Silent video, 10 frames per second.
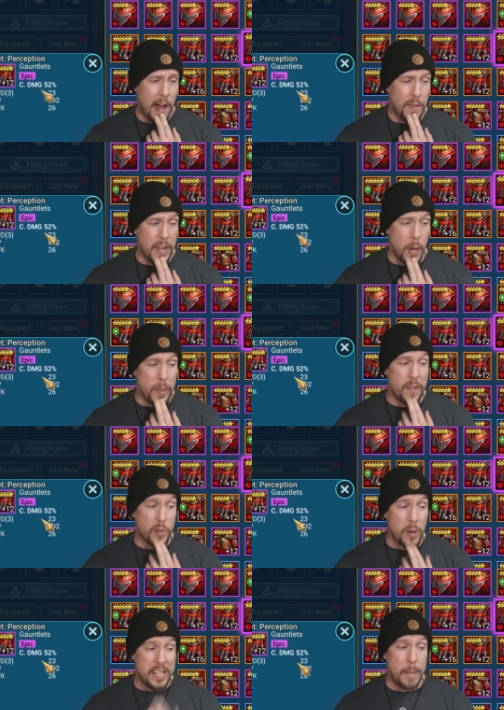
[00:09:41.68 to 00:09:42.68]
Here we
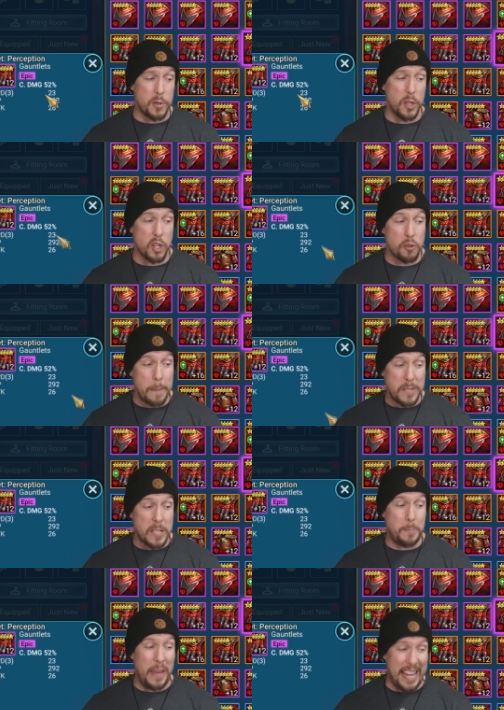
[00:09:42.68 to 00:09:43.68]
have crit damage with a trip
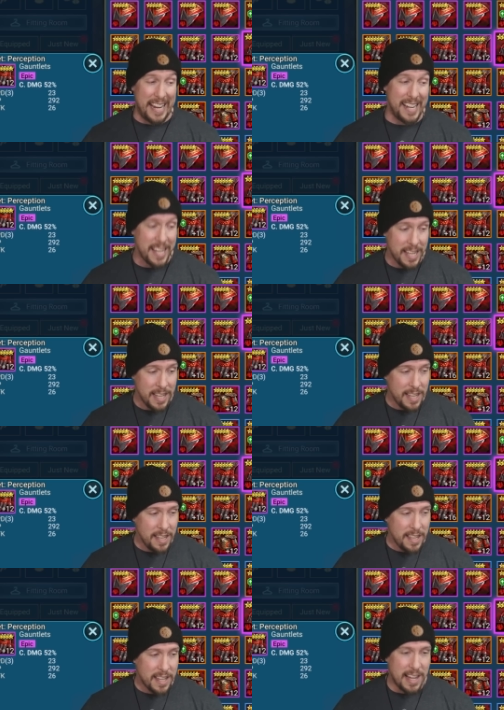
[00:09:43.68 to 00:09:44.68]
speed.
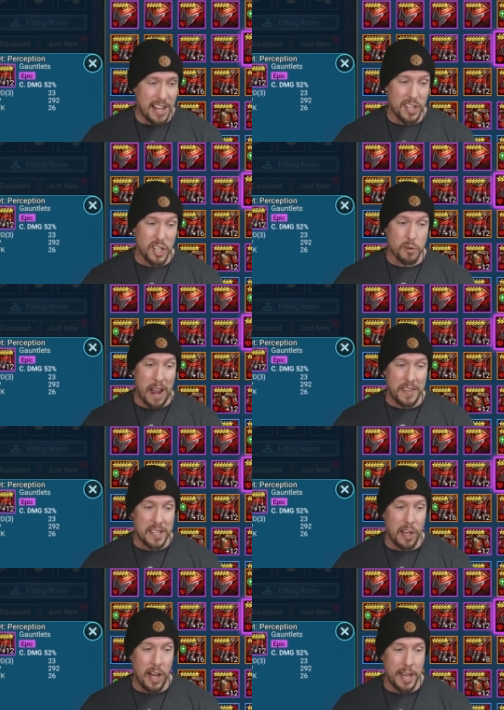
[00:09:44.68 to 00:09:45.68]
Gosh, let's try
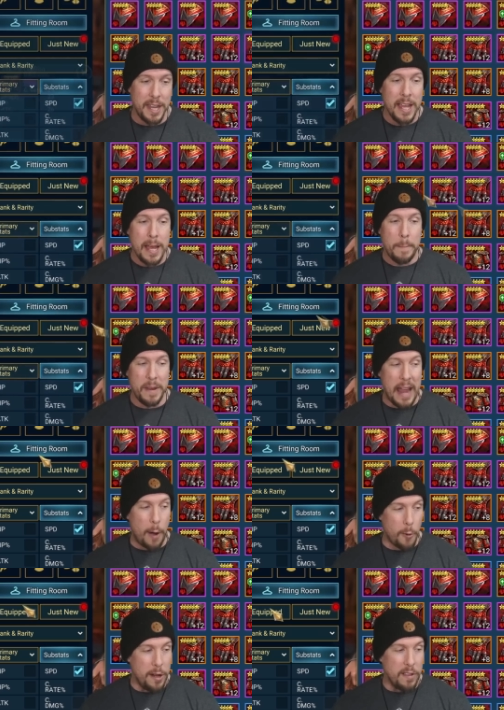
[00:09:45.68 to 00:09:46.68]
this on. But
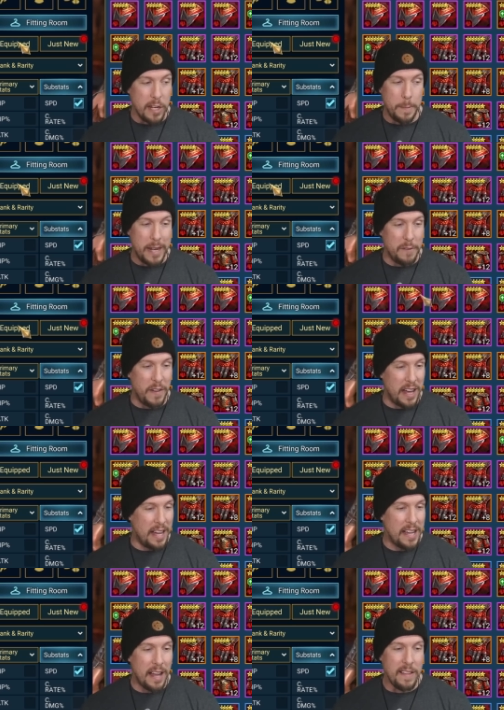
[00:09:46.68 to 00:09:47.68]
now we're in a little bit of
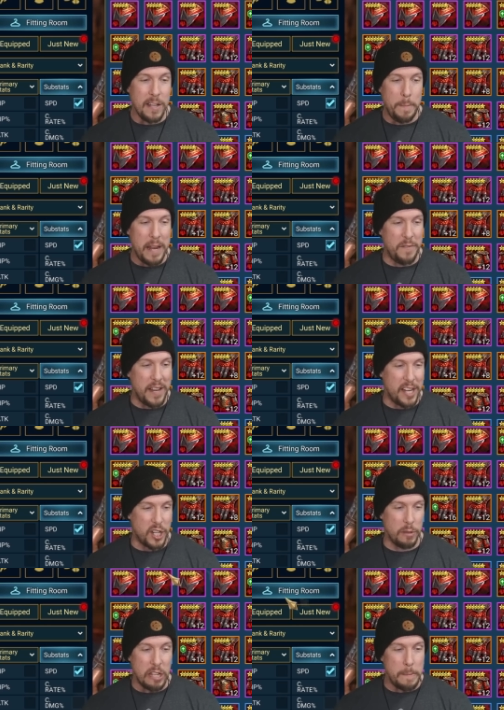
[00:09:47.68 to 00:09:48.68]
an
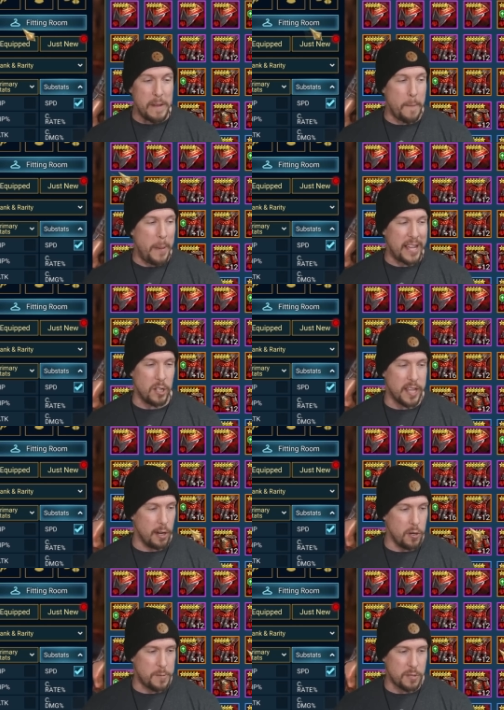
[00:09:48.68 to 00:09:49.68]
issue, a little bit of a pickle
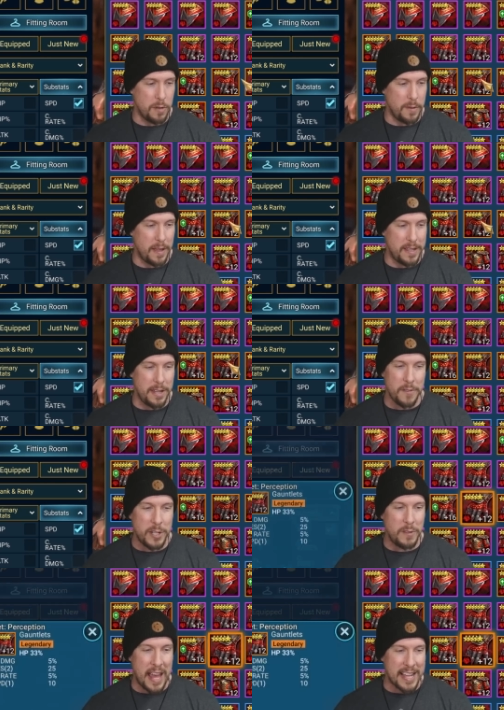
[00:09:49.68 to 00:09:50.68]
here. Oops, wait. Do you ever
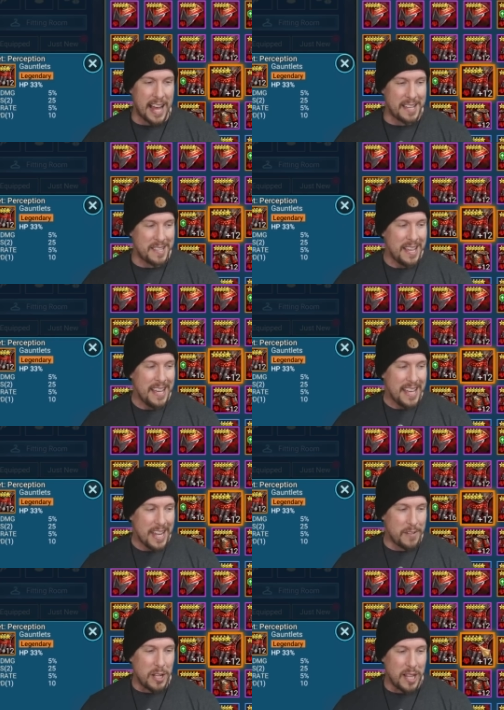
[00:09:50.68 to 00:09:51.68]
do that, guys?
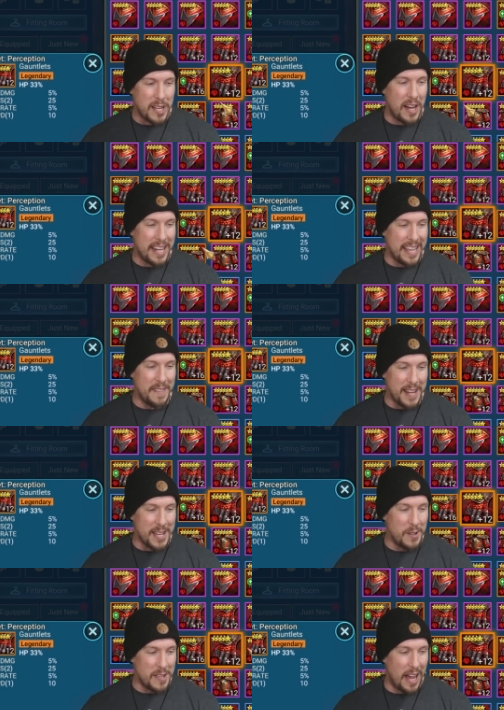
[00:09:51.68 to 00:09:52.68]
You ever click on it and then it
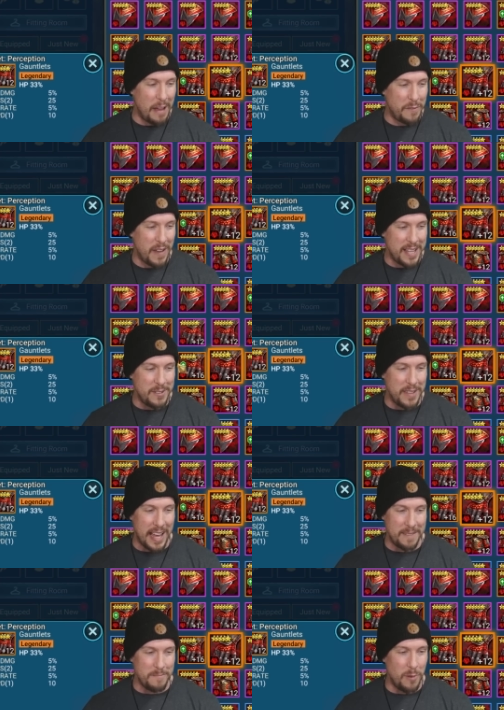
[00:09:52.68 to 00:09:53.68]
goes off? I do
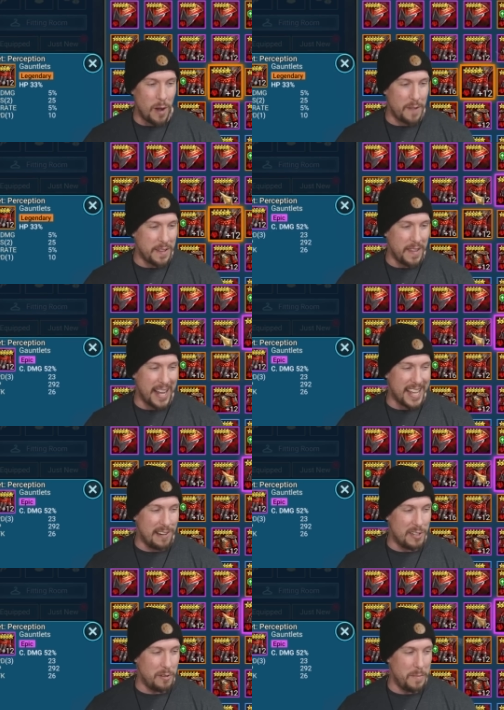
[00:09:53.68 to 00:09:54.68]
that more often than I
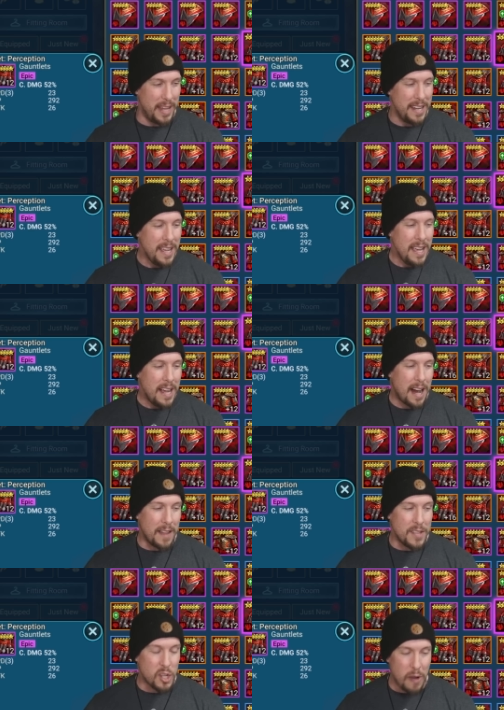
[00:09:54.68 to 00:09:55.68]
care to admit. All
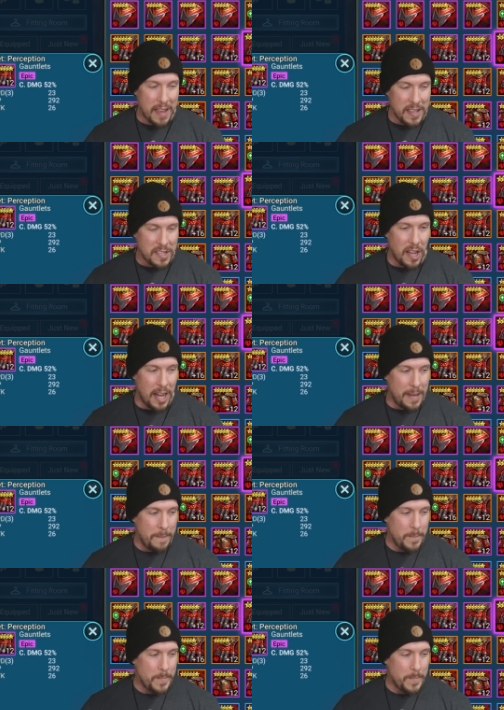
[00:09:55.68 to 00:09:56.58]
right, let's try this on.